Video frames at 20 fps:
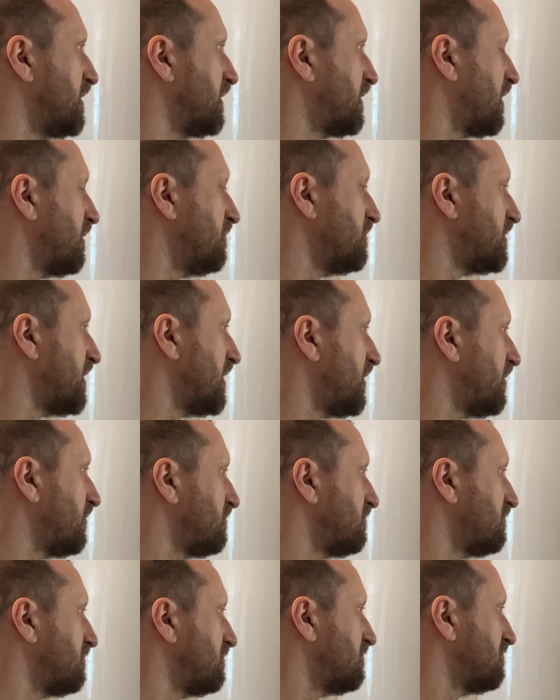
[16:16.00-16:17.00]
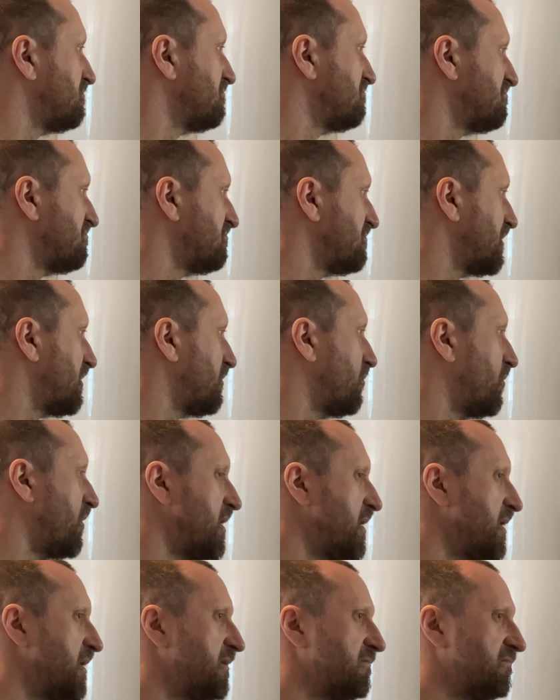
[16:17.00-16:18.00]
it comes out. I
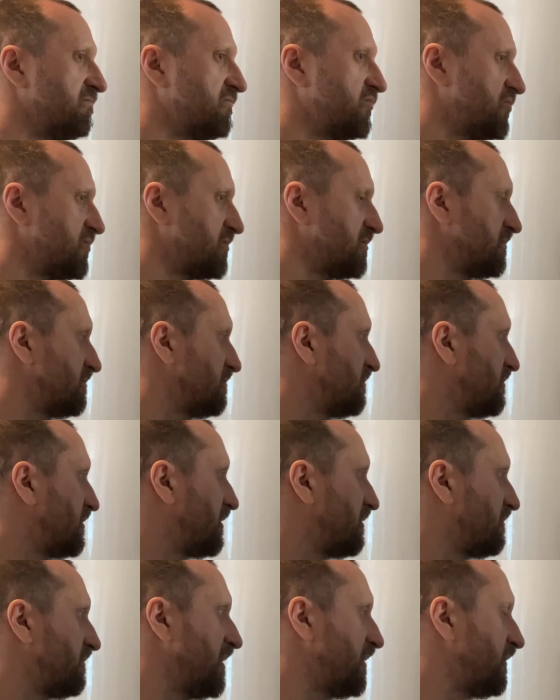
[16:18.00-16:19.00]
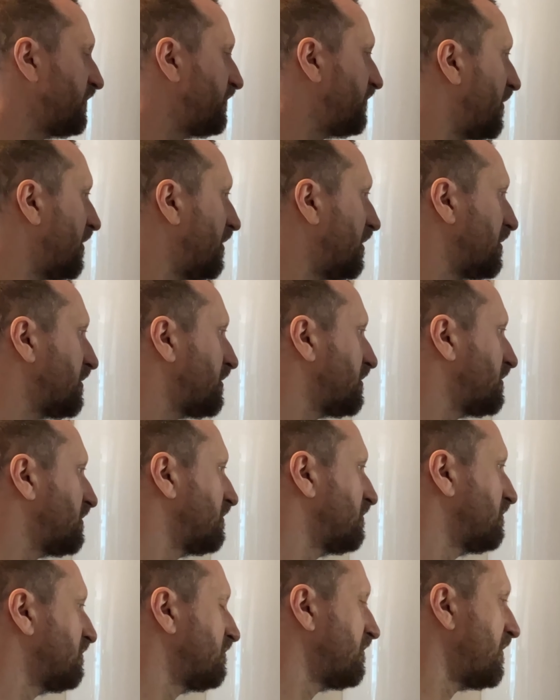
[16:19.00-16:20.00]
weigh it. It's fast.
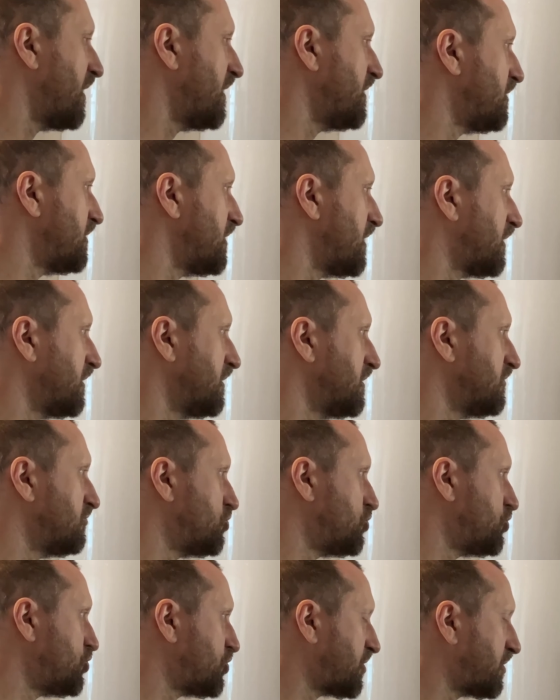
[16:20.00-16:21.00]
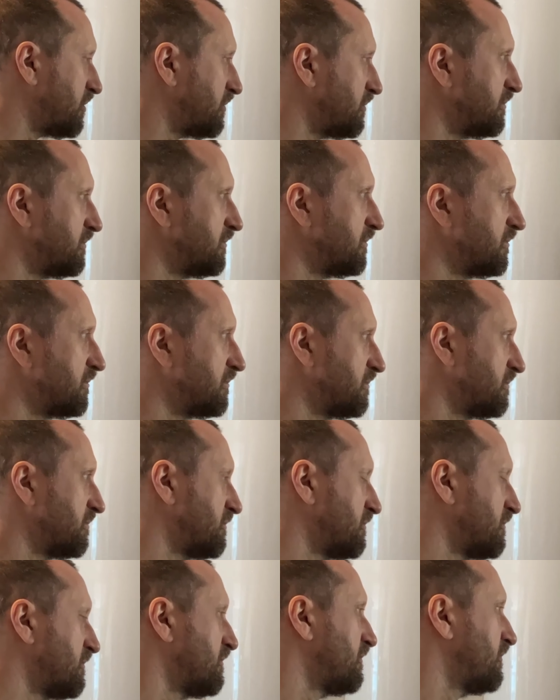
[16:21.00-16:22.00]
8 seconds.
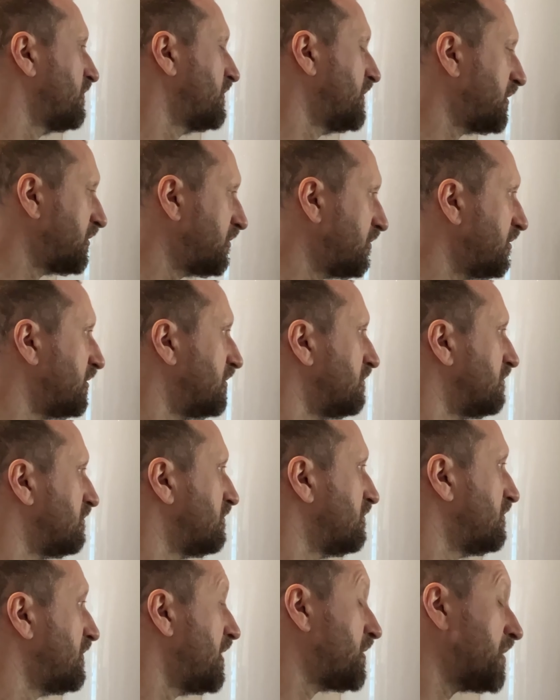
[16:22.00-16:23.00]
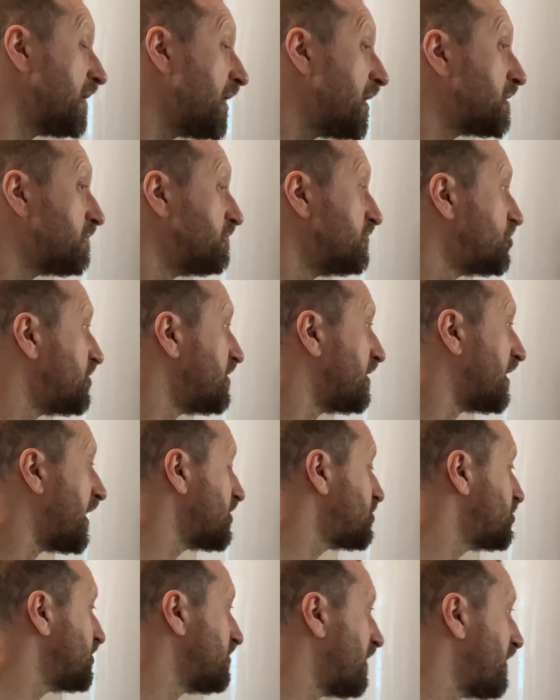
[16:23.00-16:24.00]
That's good. It's a nice machine. I
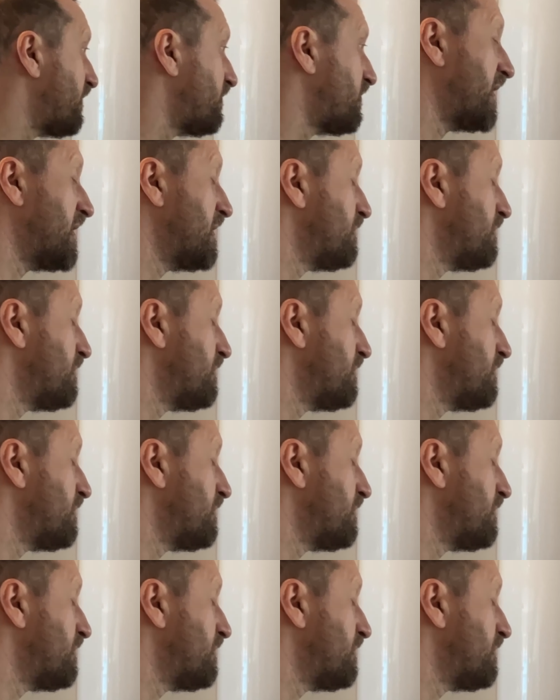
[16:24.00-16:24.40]
actually don't have any